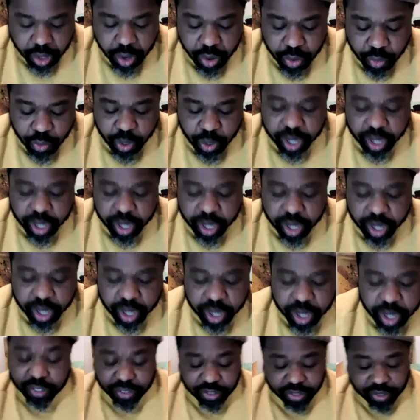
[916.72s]
one
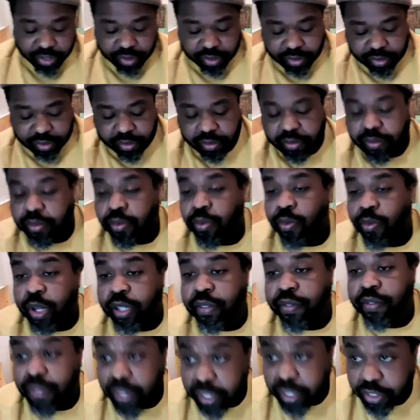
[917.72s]
nonfiction, one
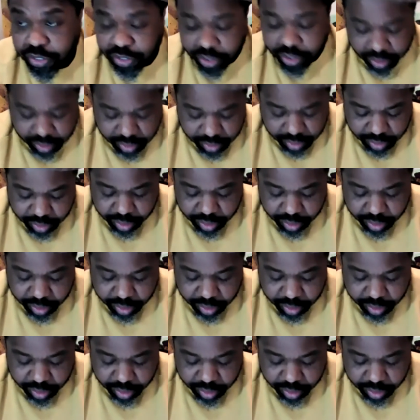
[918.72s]
fiction,